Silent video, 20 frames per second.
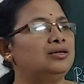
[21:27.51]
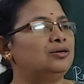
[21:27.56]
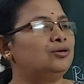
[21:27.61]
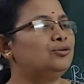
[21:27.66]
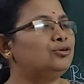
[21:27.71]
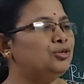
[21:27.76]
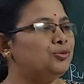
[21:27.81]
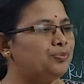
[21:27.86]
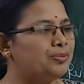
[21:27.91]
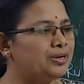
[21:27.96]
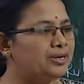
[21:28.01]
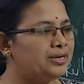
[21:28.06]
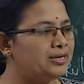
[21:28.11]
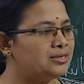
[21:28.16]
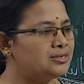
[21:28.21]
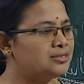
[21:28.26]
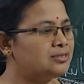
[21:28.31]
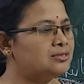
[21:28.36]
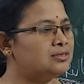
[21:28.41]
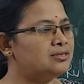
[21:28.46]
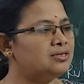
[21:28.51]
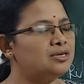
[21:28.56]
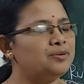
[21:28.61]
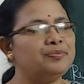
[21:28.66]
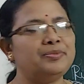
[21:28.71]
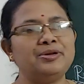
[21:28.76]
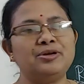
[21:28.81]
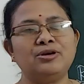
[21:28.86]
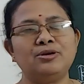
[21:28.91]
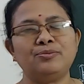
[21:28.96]
Would you please give
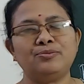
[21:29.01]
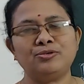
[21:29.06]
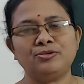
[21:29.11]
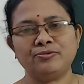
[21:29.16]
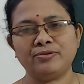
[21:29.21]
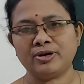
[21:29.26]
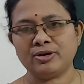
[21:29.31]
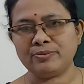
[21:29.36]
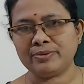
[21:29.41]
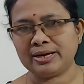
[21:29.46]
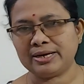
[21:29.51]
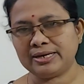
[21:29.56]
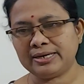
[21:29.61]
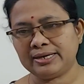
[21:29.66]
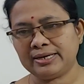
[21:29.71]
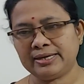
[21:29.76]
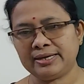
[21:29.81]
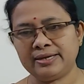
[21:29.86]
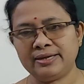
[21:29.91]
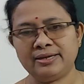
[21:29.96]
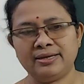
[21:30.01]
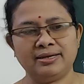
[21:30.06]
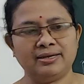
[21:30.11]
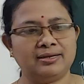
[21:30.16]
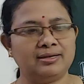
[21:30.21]
me your book for one day?